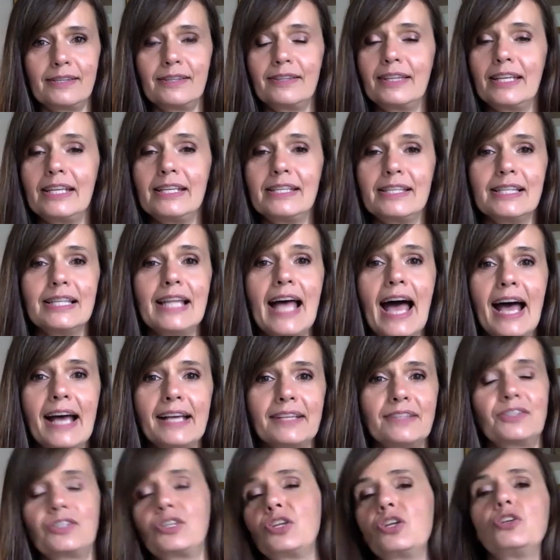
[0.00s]
these
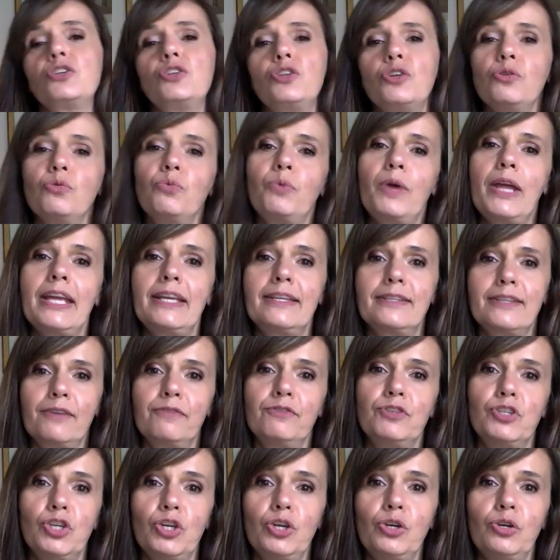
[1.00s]
last 2 weeks of
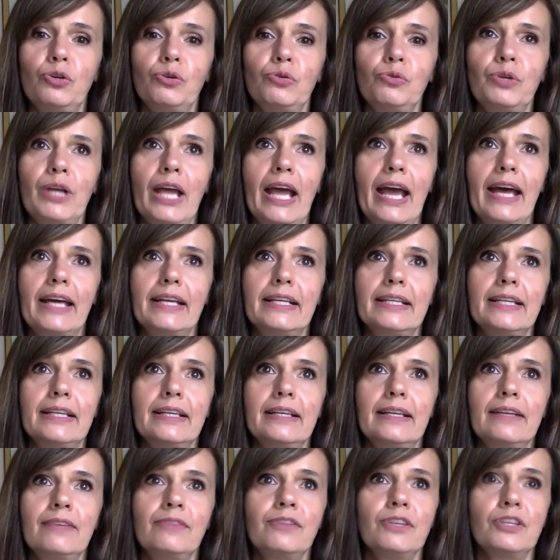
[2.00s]
June and
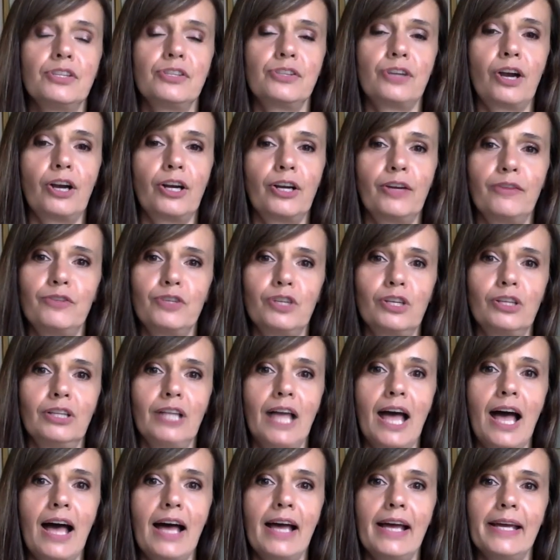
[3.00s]
the start of
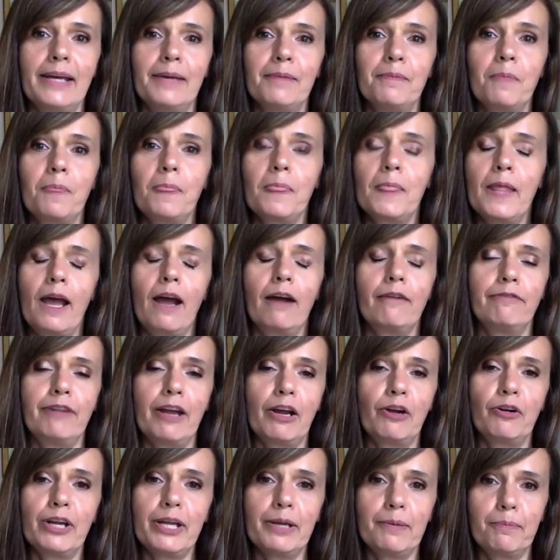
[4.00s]
July are
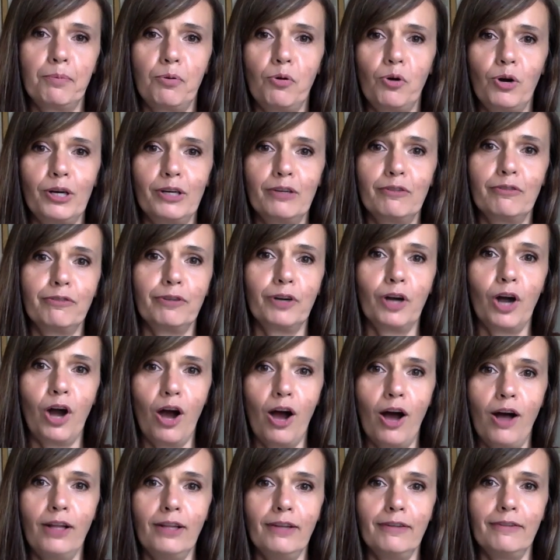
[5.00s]
very important for
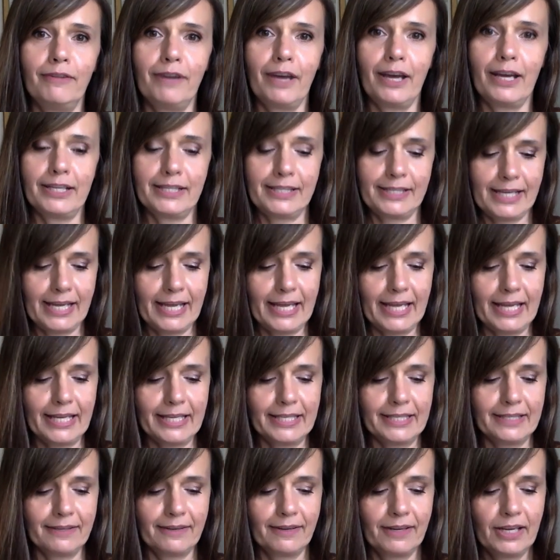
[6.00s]
all of us
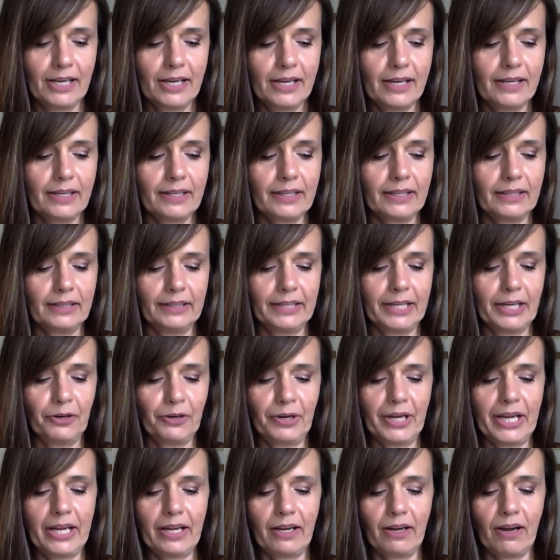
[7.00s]
in
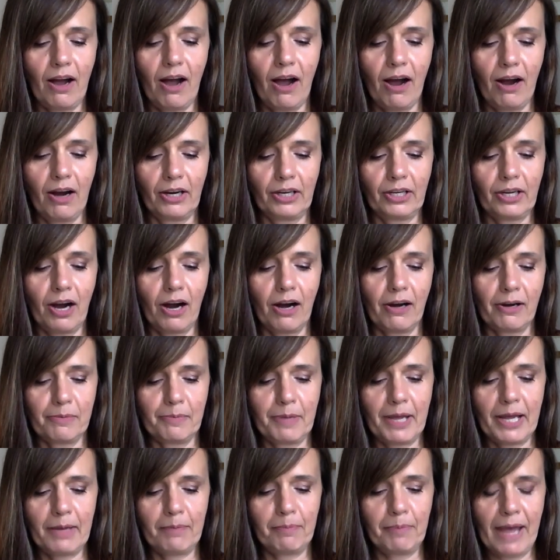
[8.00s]
clearing our
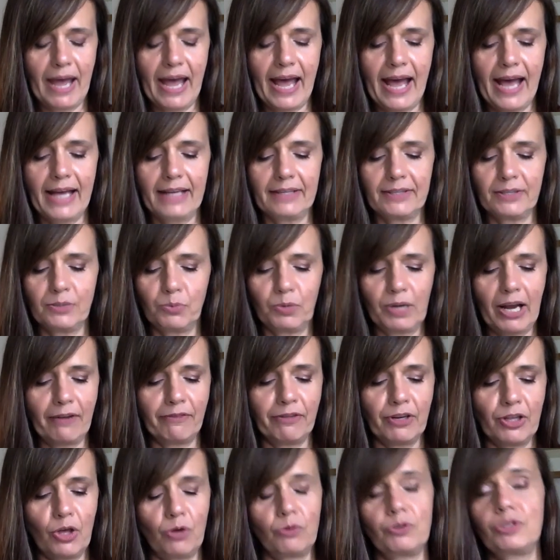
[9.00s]
karmic past,
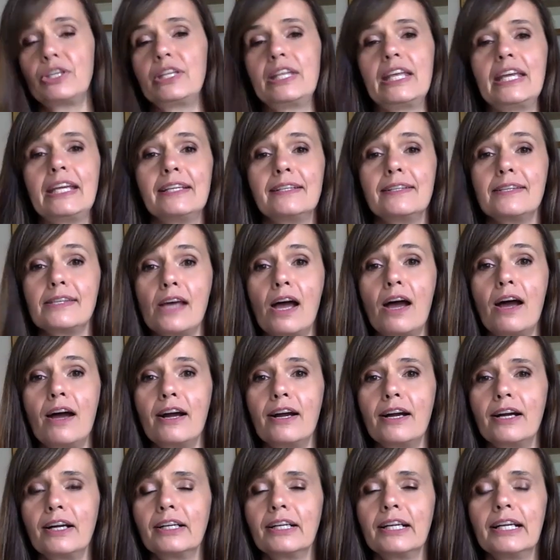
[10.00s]
whatever those things
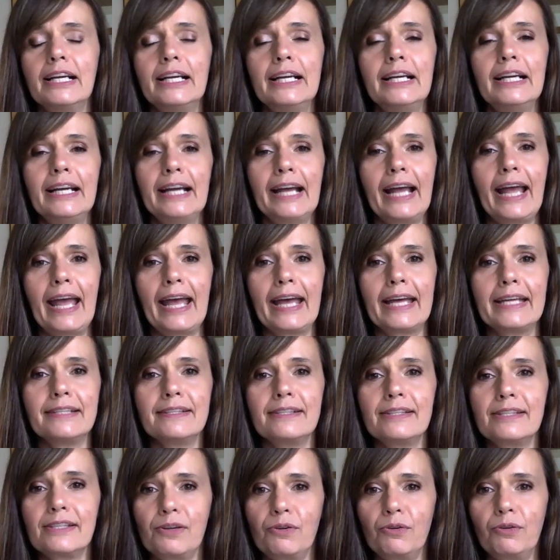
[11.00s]
are,
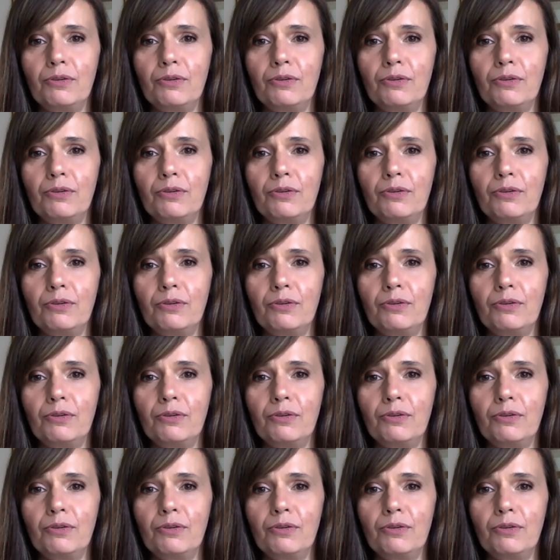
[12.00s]
and